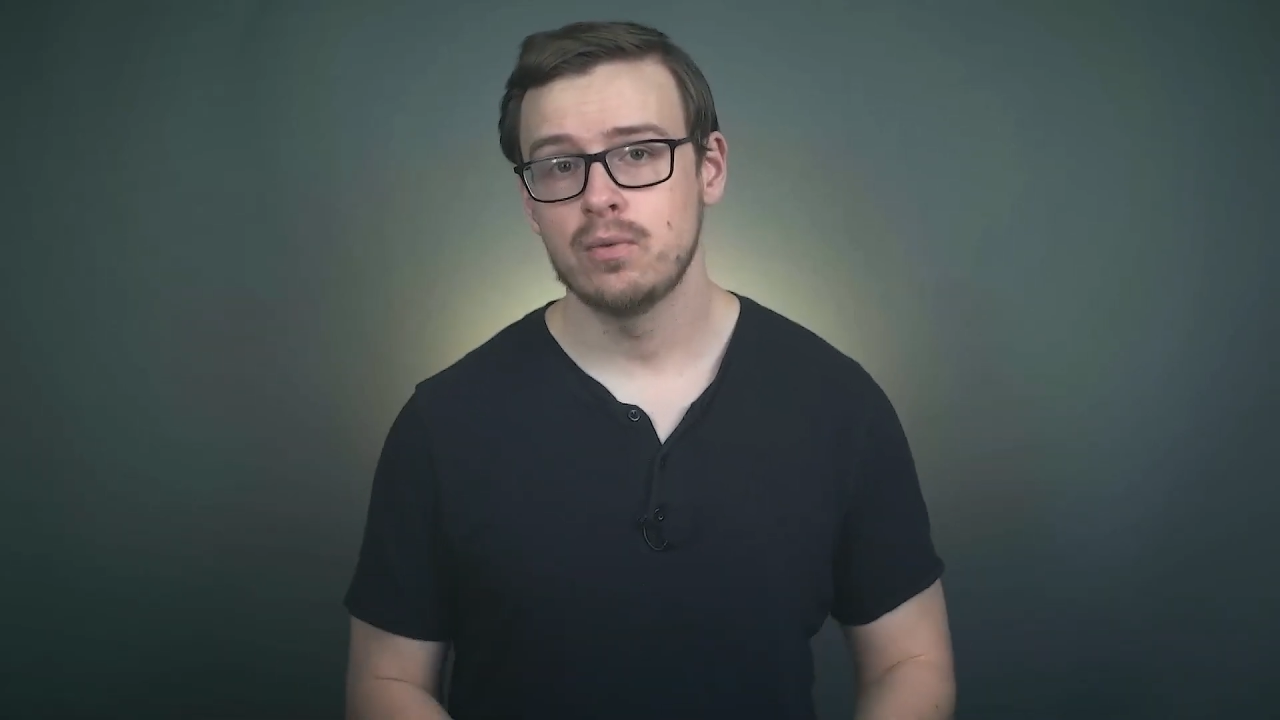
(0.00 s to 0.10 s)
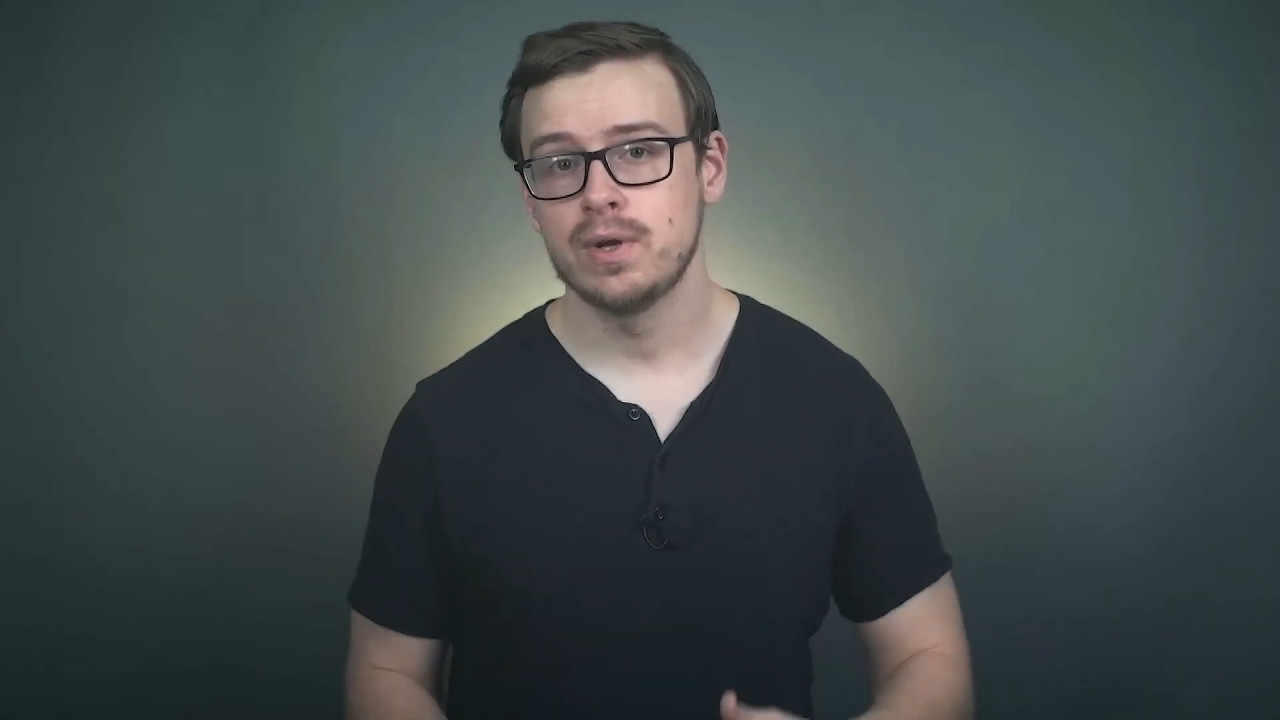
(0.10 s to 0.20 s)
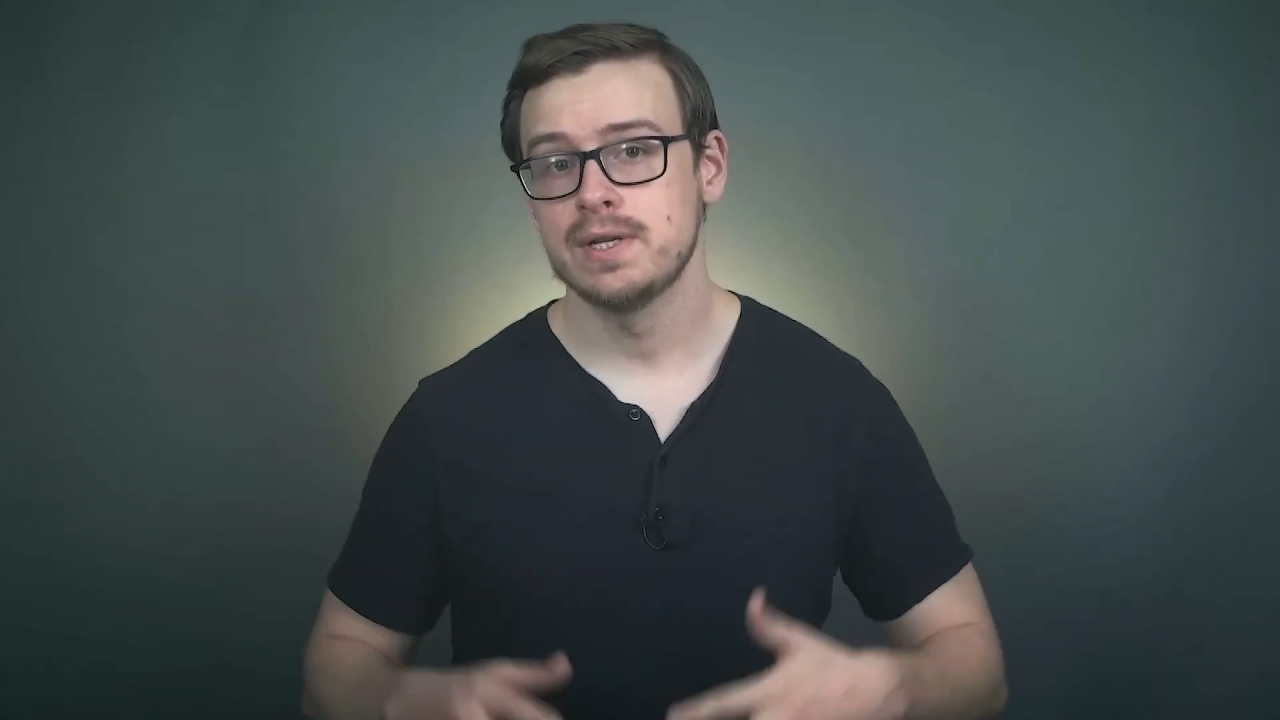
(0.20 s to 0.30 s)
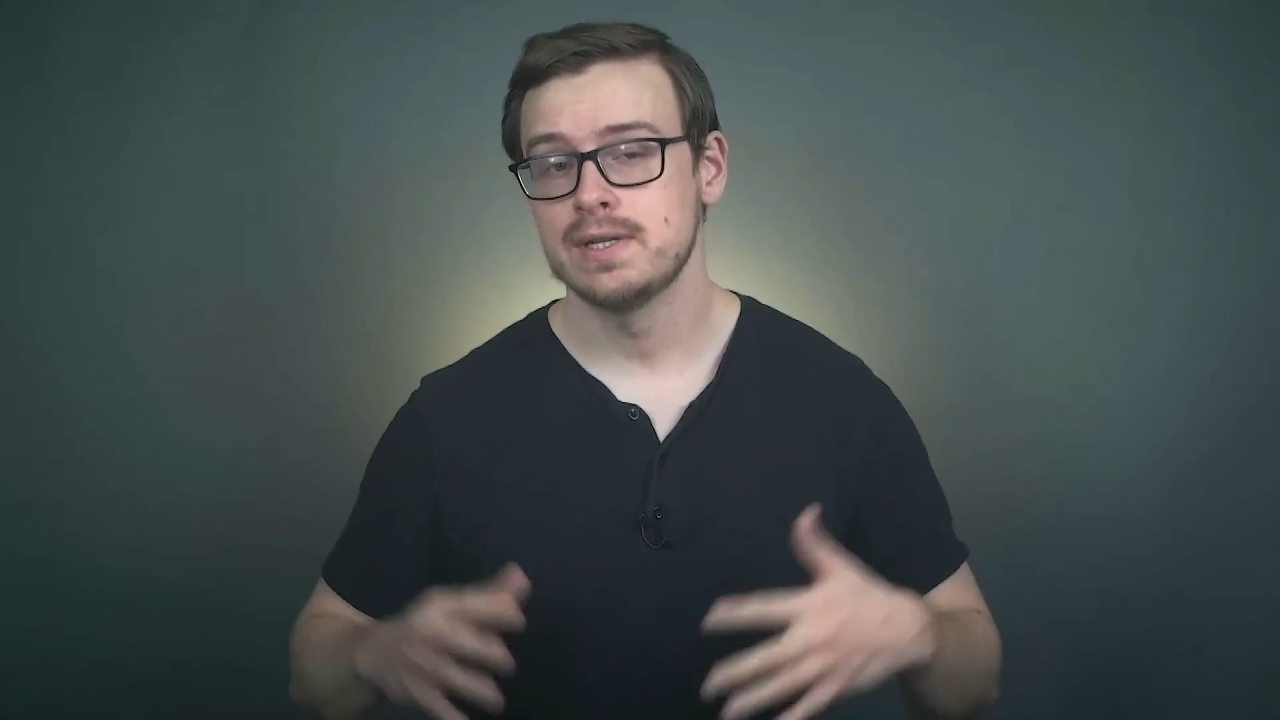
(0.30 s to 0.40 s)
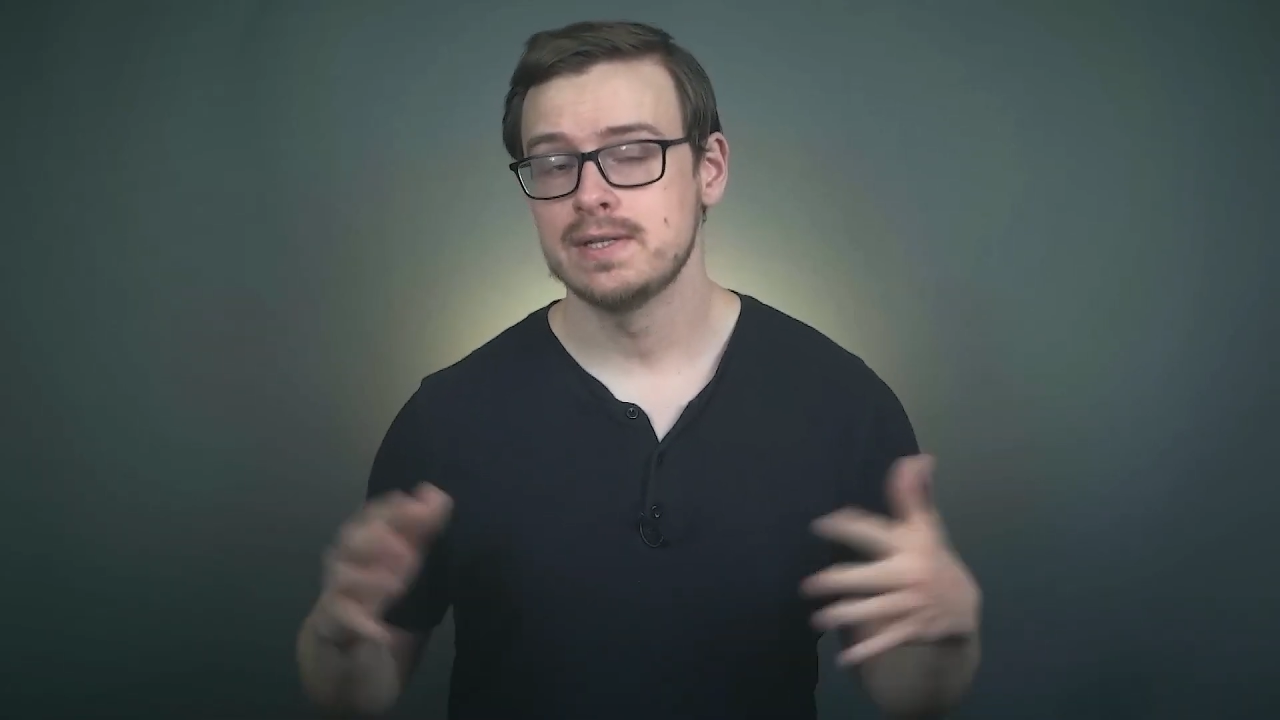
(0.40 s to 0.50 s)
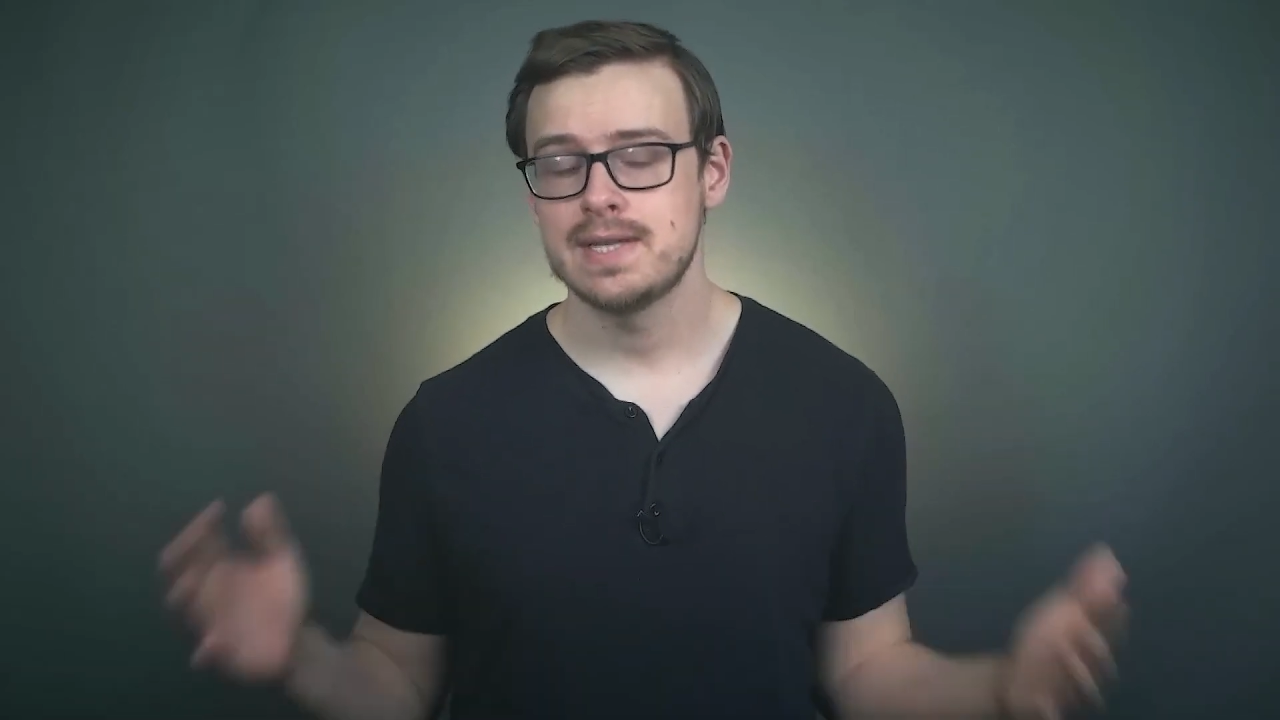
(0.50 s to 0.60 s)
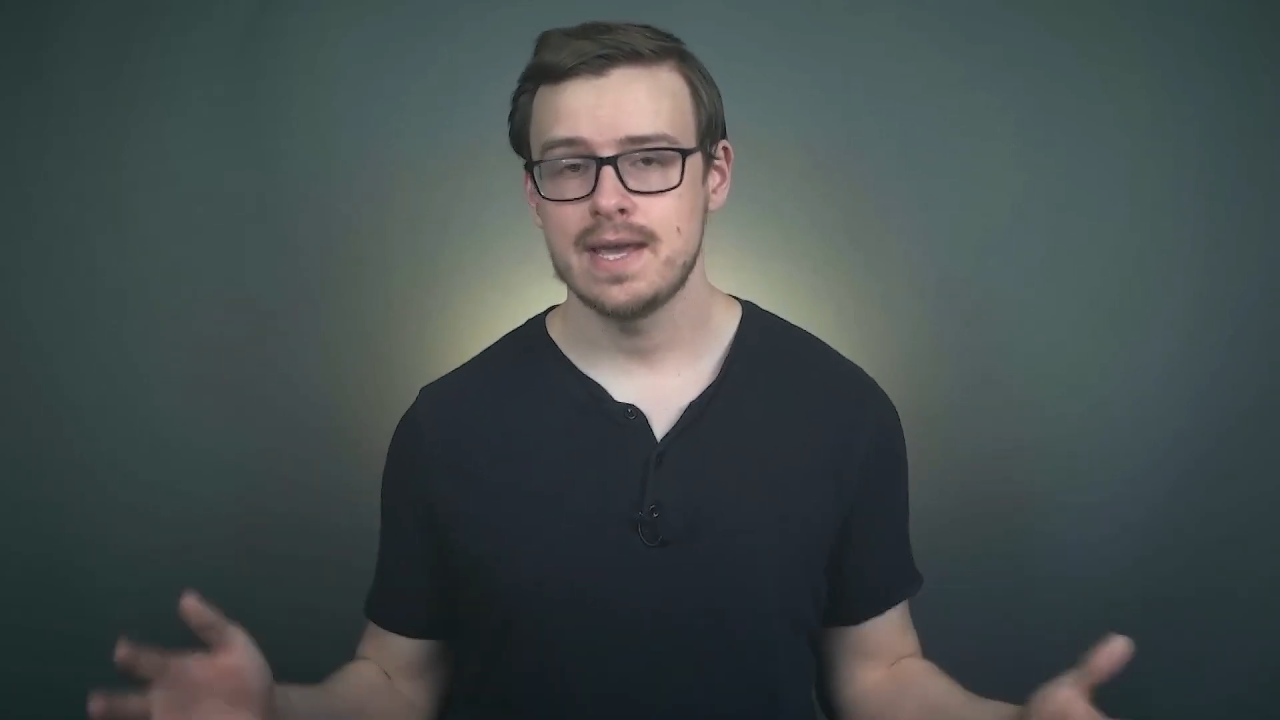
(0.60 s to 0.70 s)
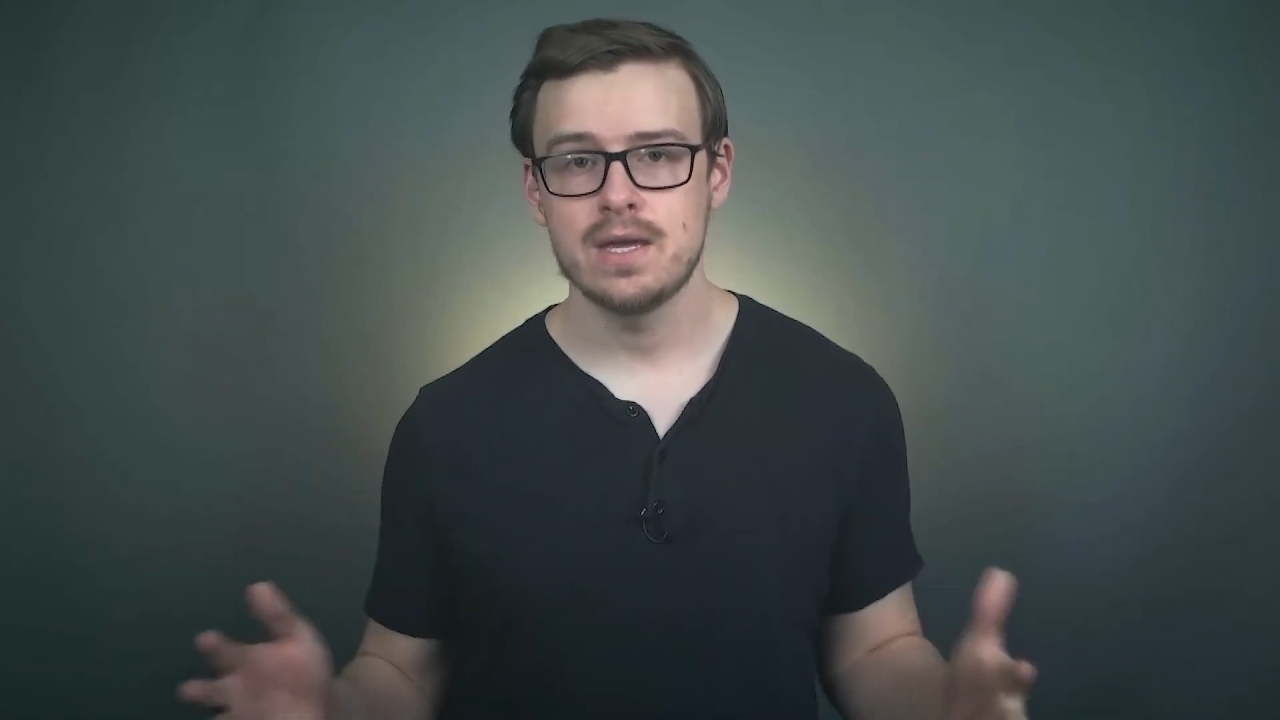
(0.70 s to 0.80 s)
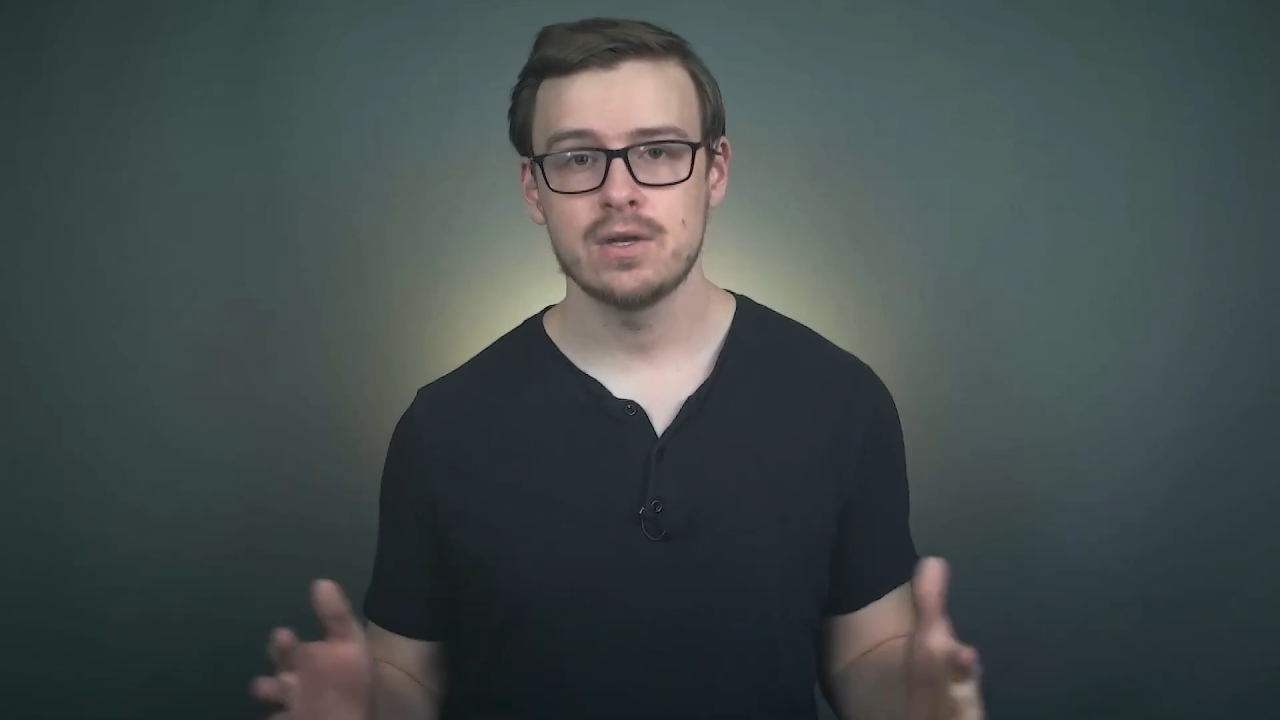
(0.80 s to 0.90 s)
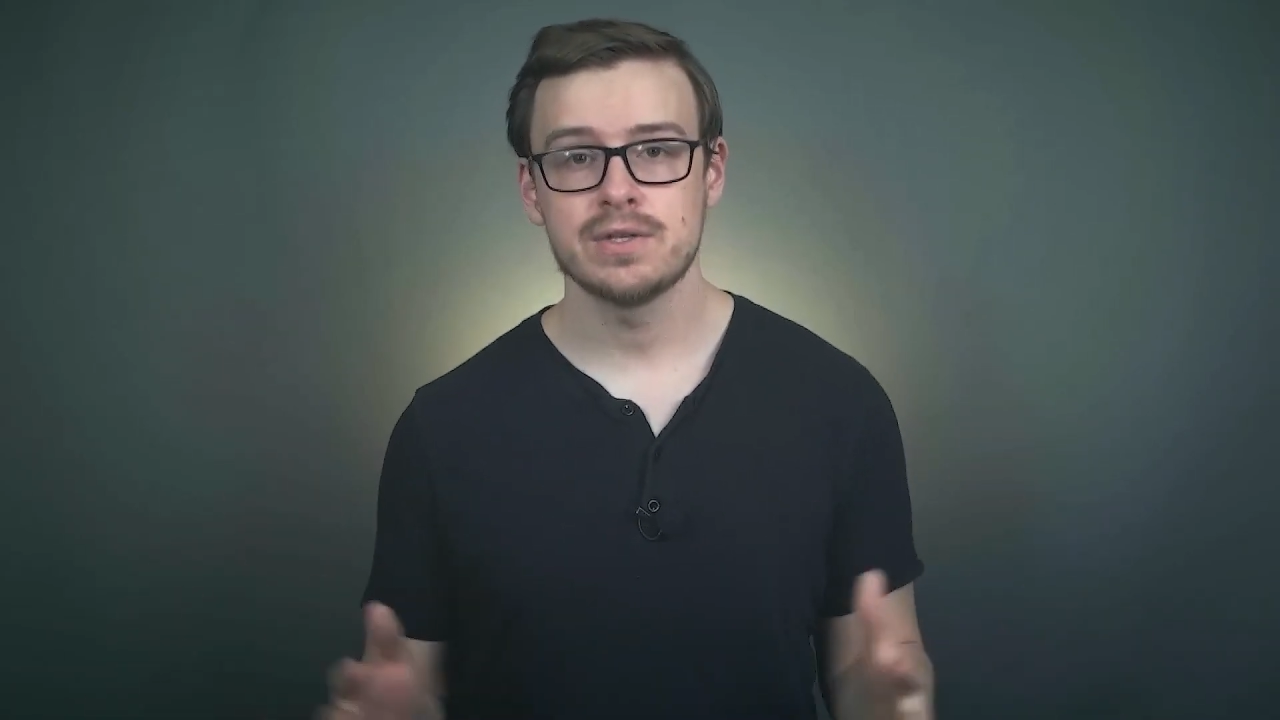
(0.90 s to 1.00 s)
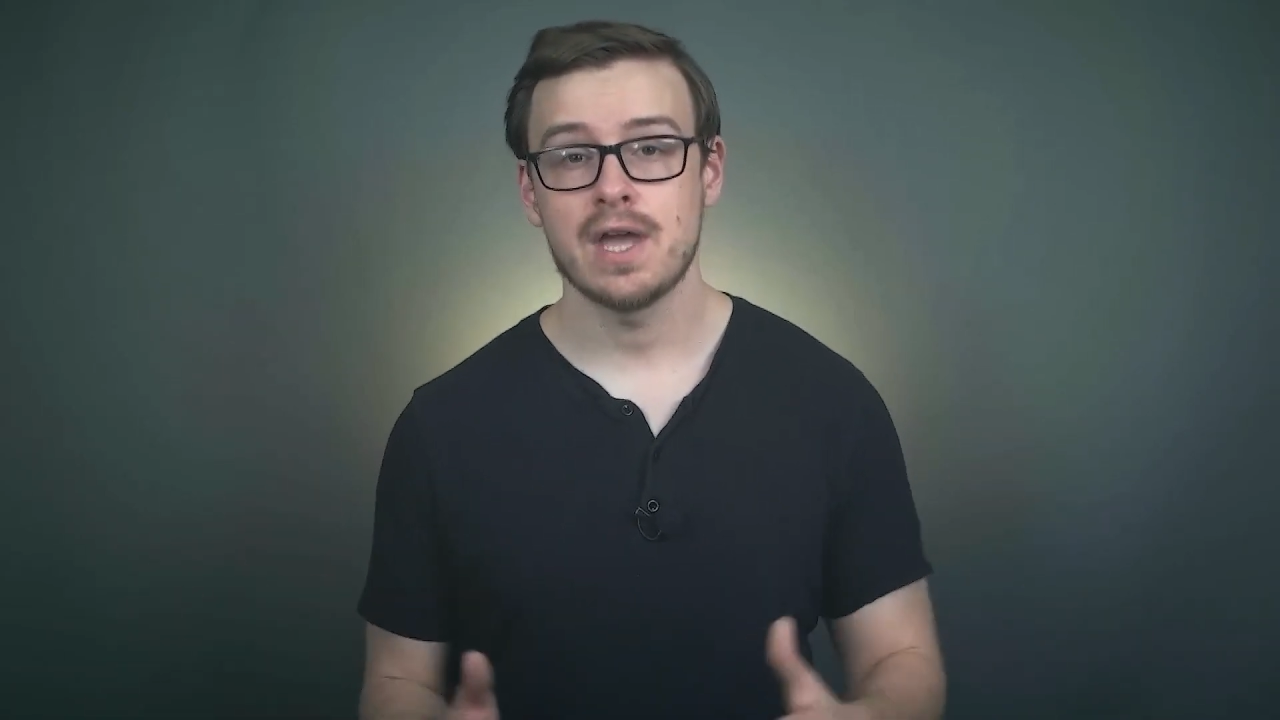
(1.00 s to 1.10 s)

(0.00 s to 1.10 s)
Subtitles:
what it entails,